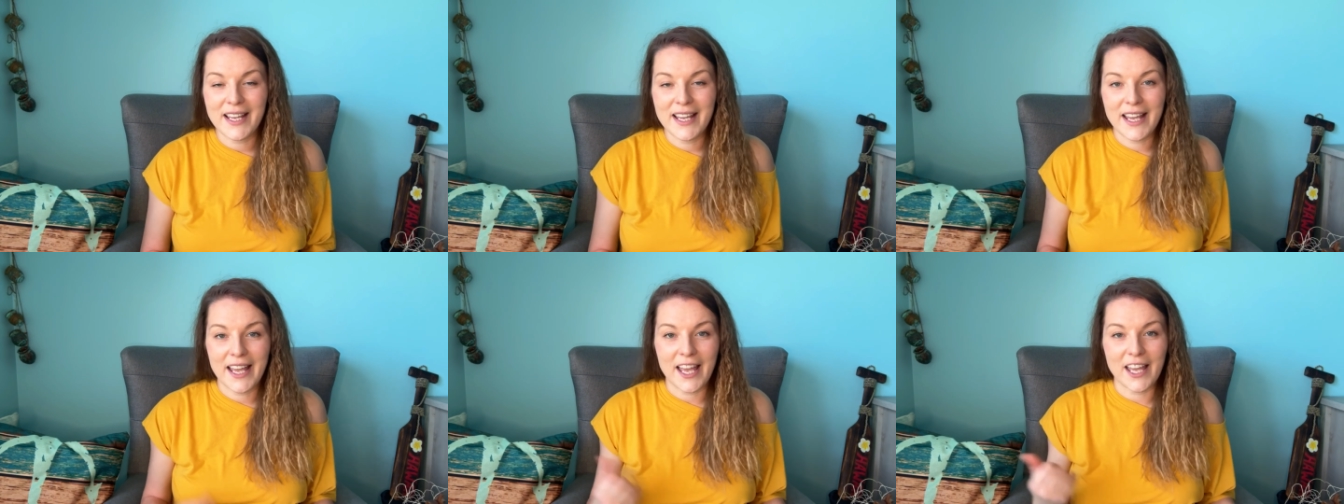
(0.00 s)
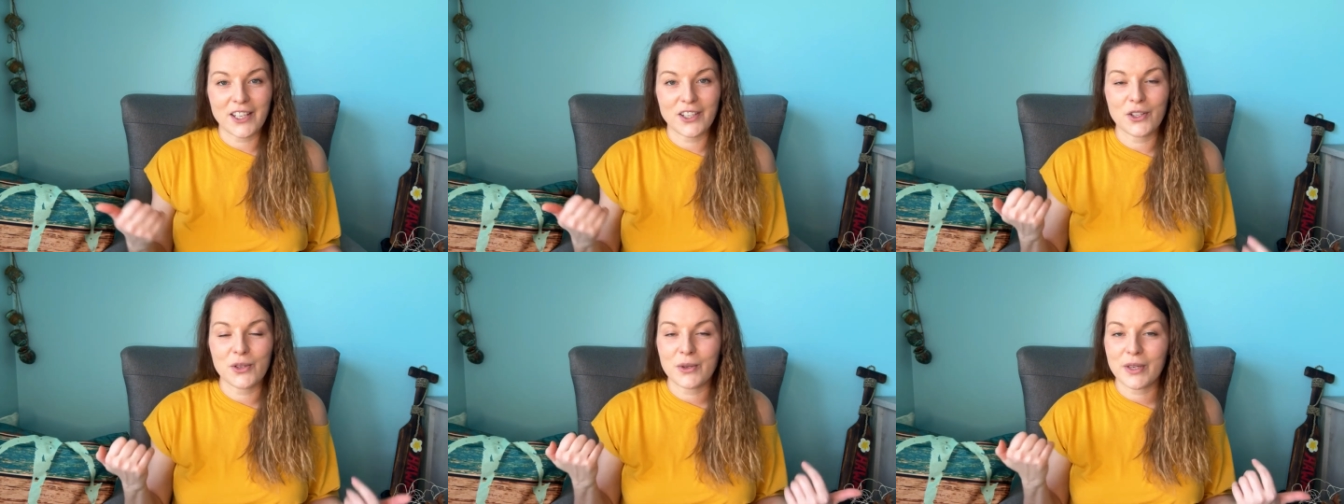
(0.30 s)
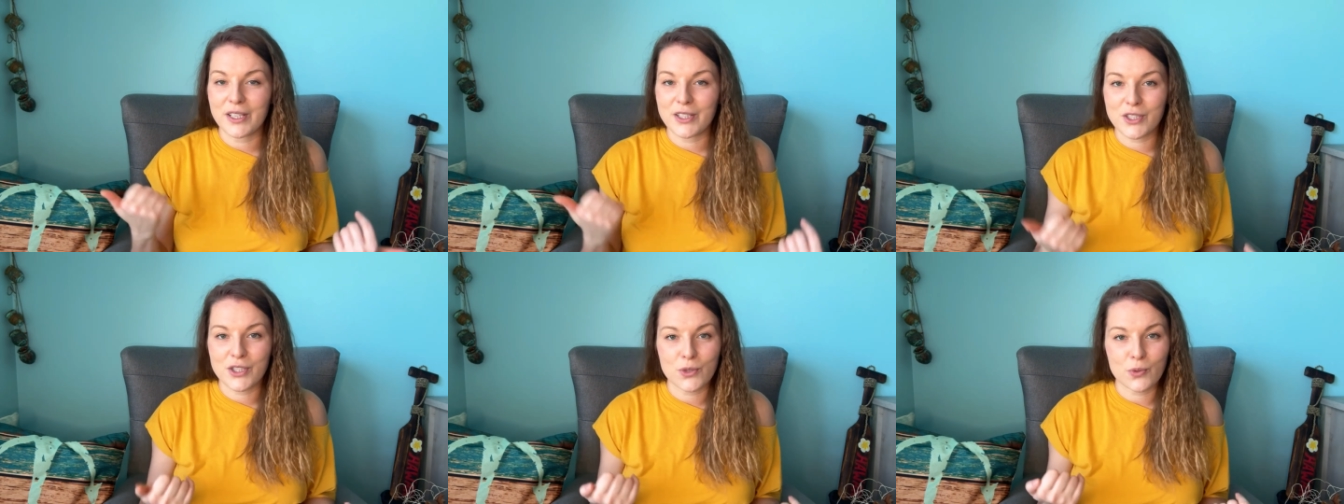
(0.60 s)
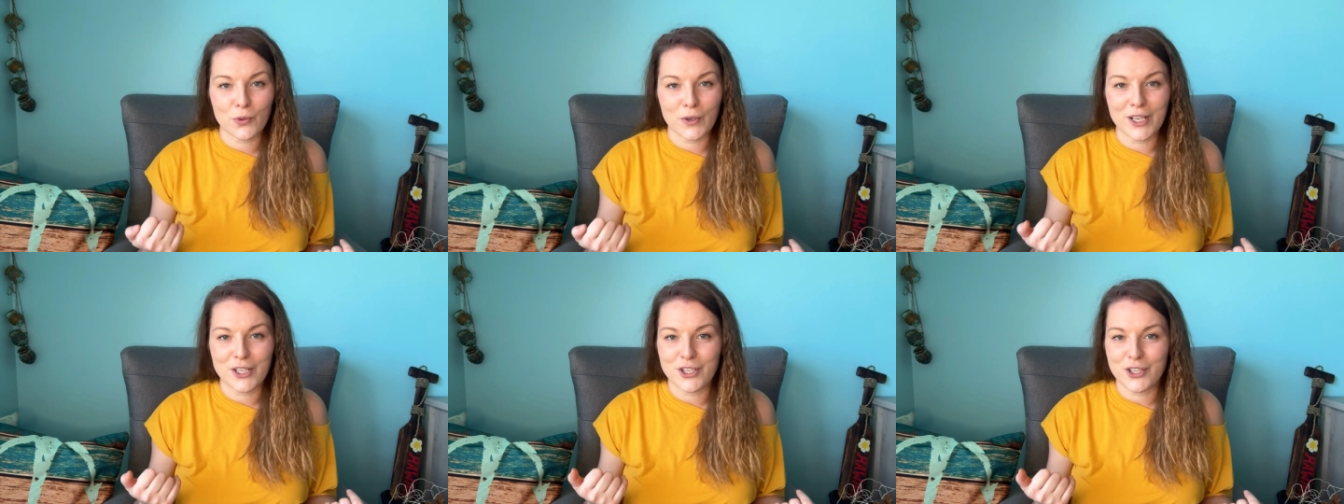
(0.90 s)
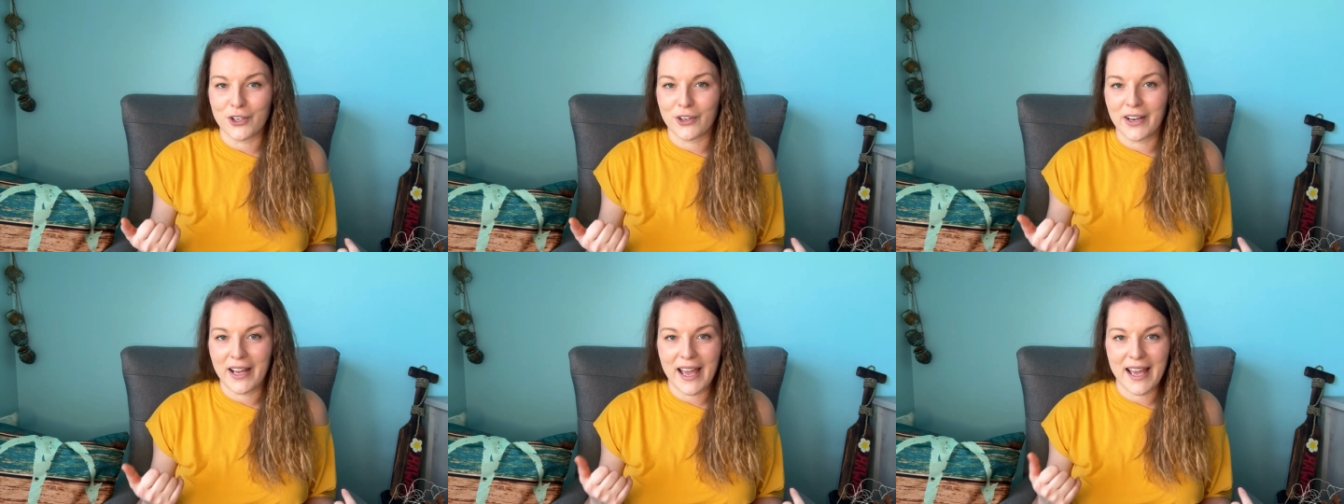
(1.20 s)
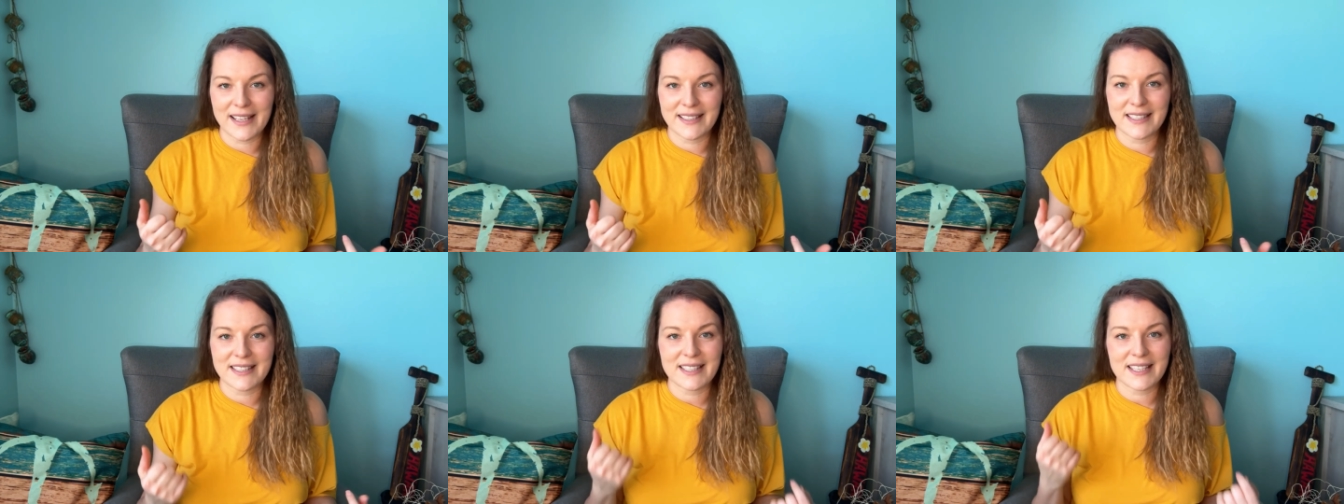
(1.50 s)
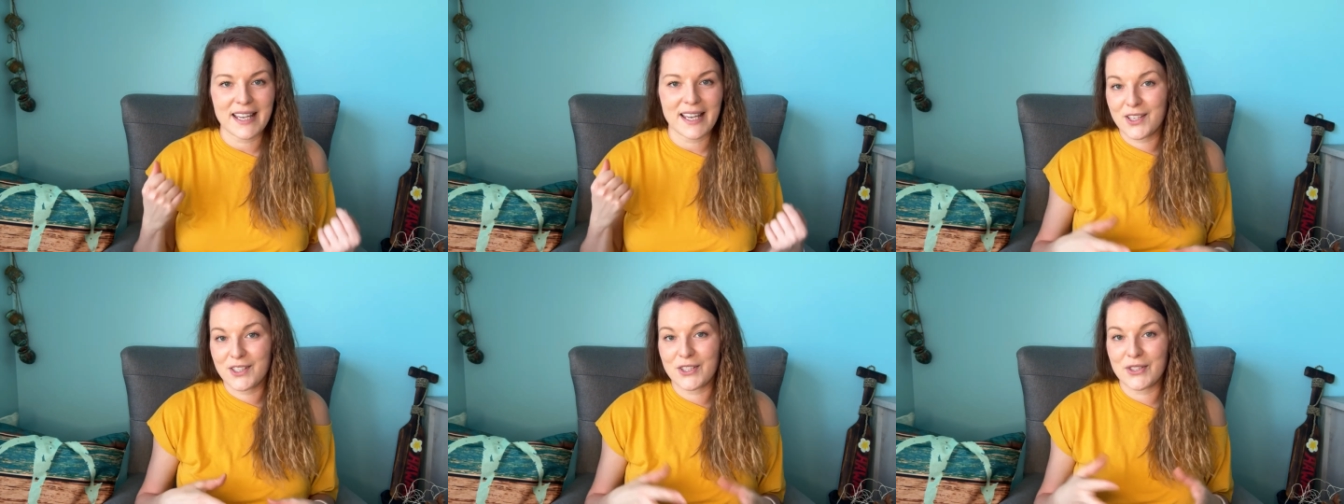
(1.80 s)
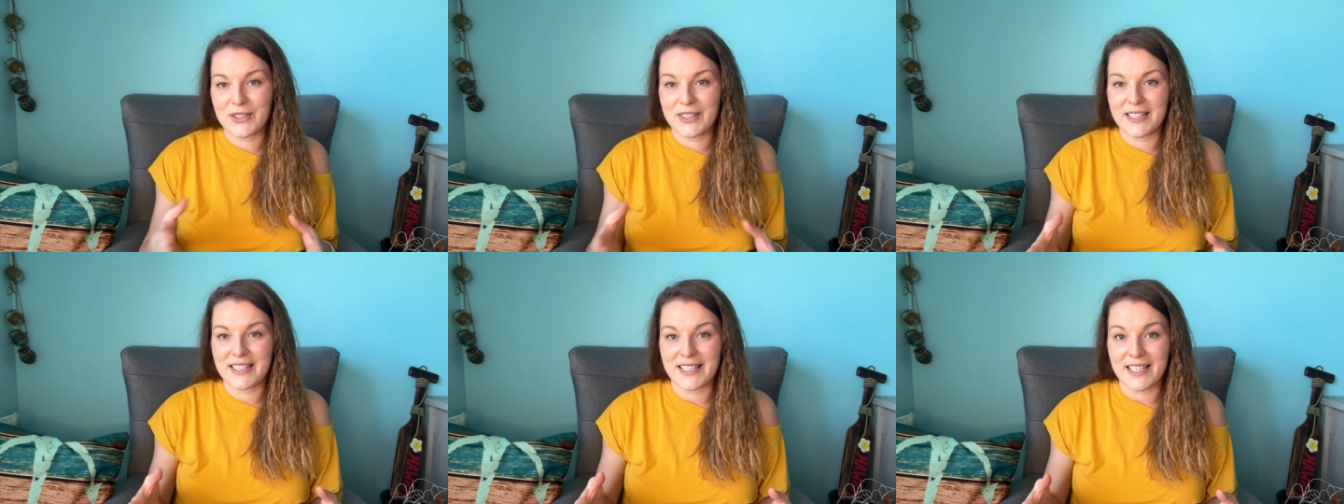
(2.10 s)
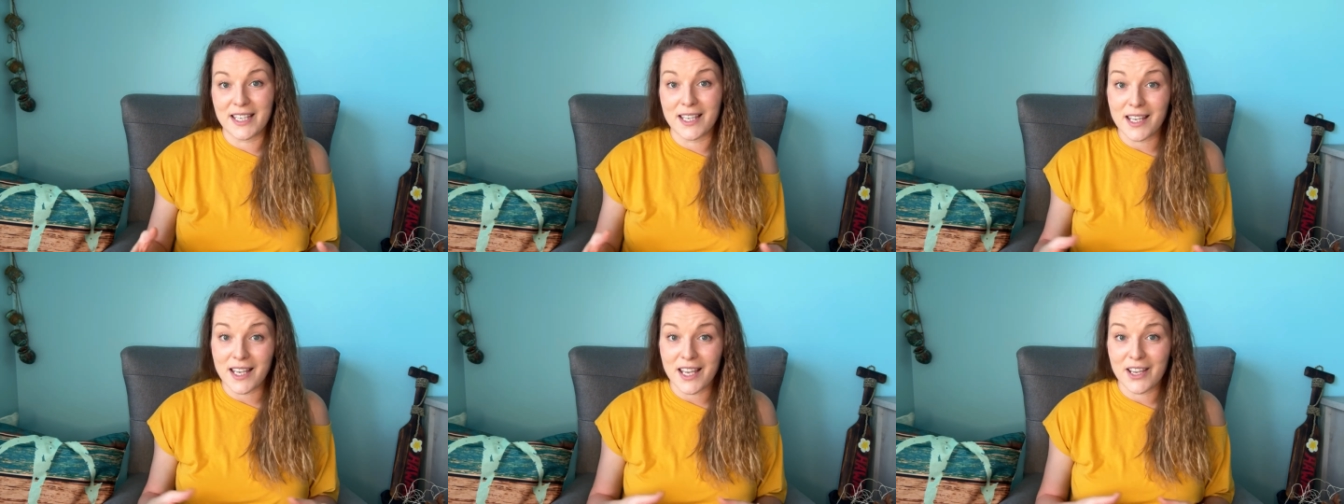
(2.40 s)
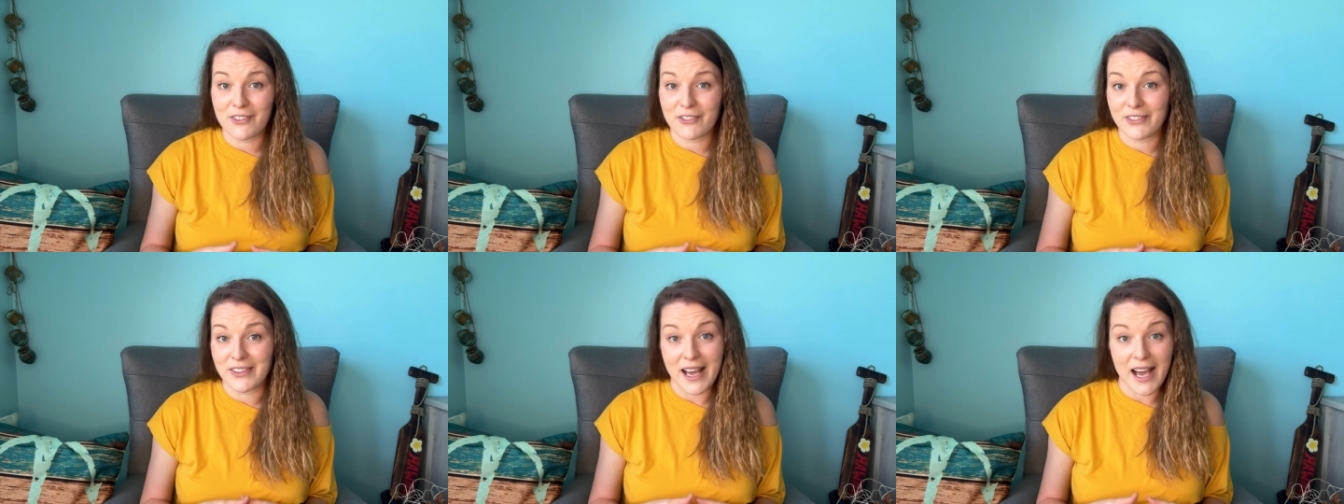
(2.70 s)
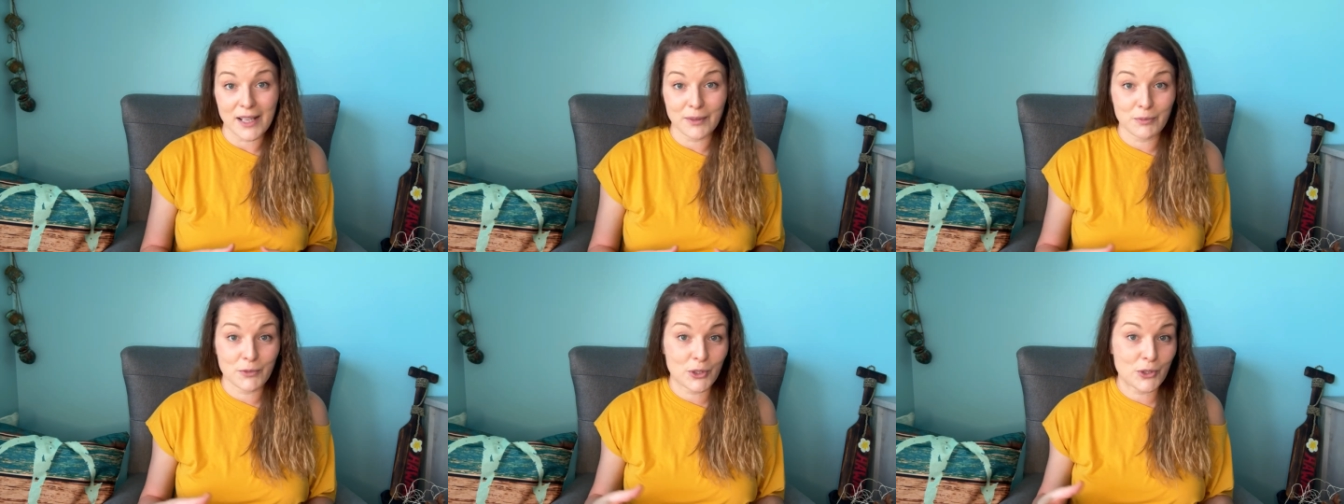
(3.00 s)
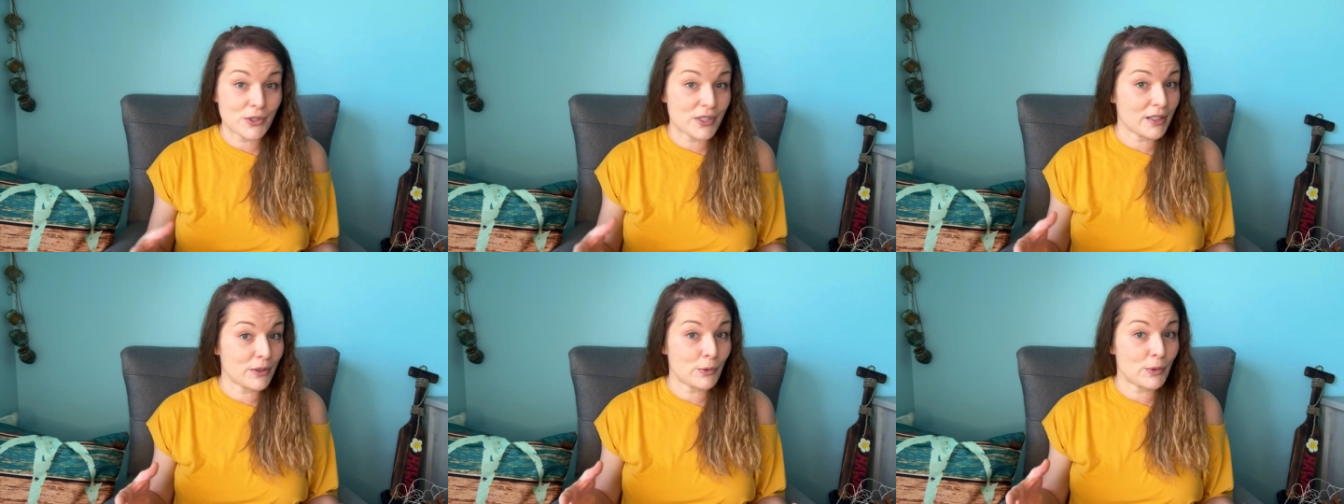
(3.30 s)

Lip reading: and you can switch your headset to see if that music